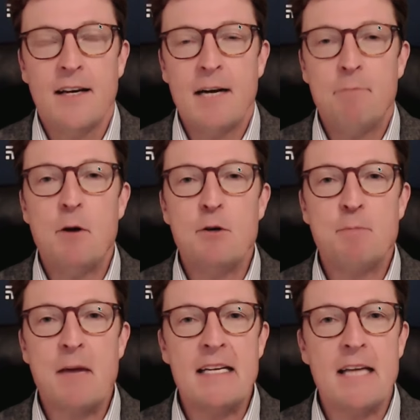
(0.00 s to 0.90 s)
uh, post
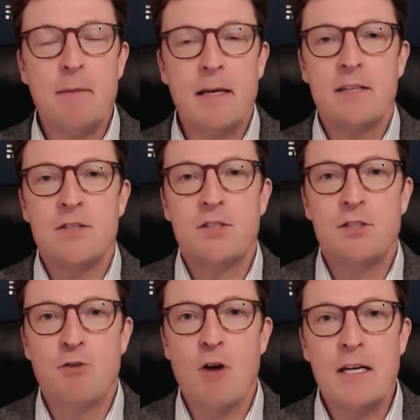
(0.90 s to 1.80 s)
pandemic has
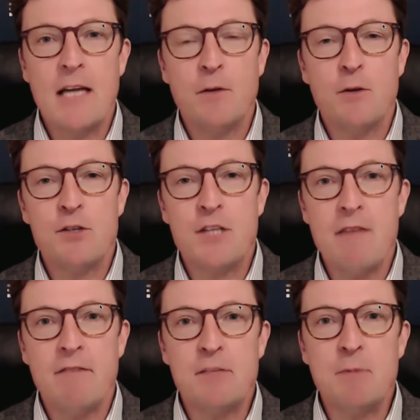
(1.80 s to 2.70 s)
drawn down those
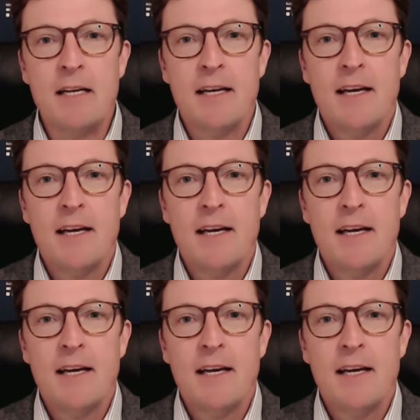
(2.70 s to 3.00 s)
savings, but